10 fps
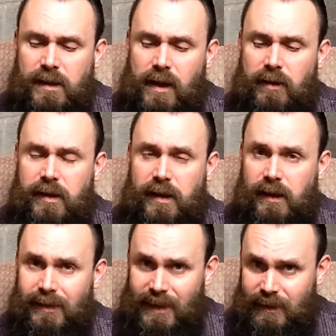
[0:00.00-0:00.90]
the only
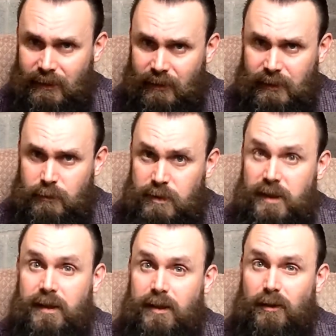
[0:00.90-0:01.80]
thing I didn't like was
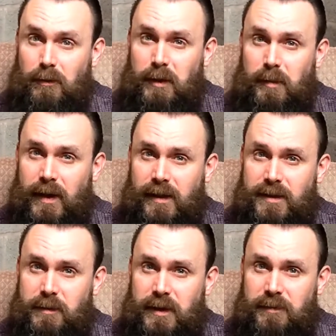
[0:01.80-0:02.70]
it did knock me
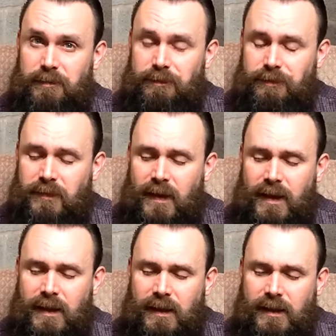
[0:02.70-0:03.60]
about a bit.
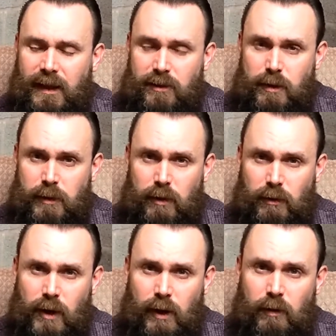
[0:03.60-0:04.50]
Now, some of you
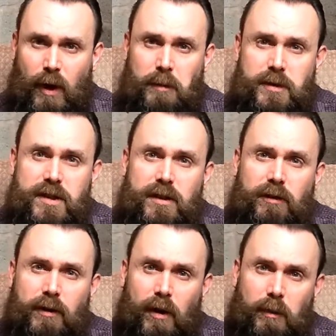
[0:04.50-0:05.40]
will know I'm
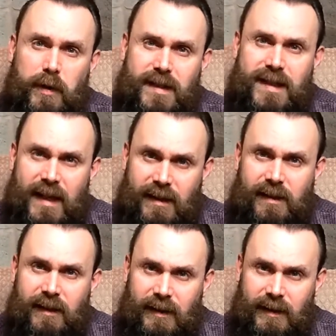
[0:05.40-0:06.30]
still not
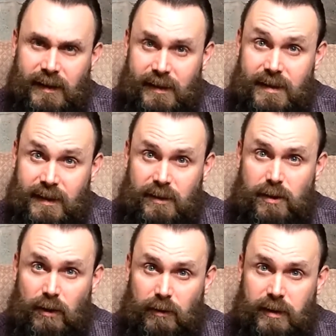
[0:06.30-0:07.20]
particularly nicotine
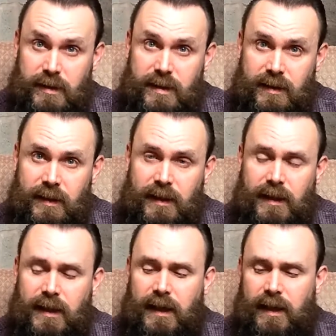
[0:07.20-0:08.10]
tolerant,
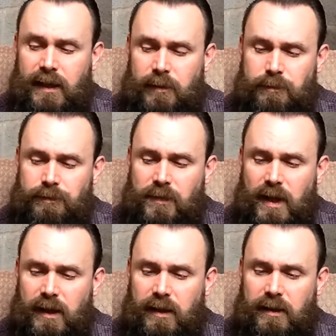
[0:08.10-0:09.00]

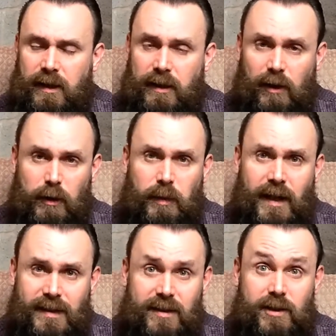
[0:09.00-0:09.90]
and a lot of
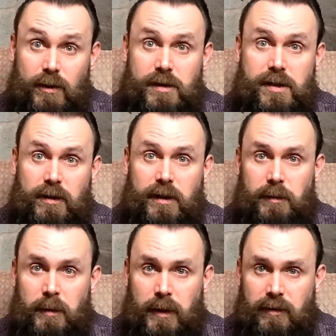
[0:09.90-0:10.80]
blends do still give
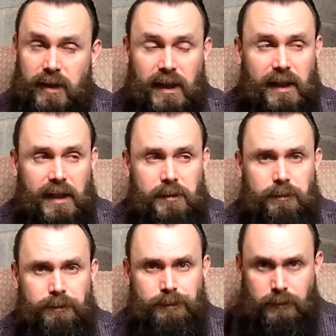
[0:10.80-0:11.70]
me a bit of a kick in,
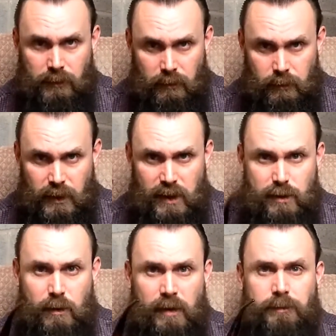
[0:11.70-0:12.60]
but
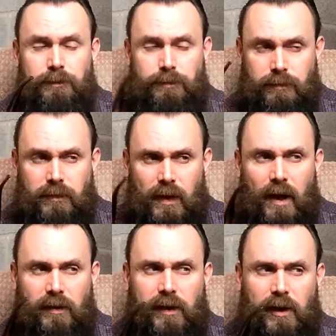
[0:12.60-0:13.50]
this one
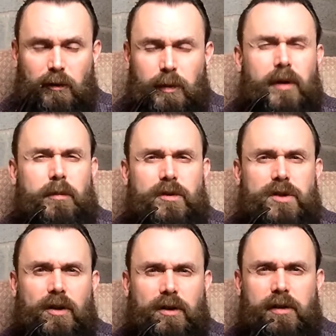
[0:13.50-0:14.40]
I think I've pretty
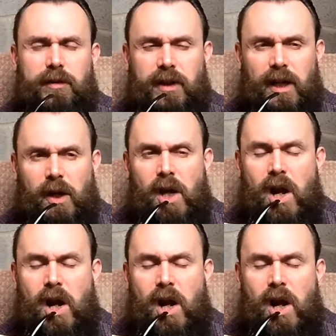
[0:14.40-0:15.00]
much got covered now.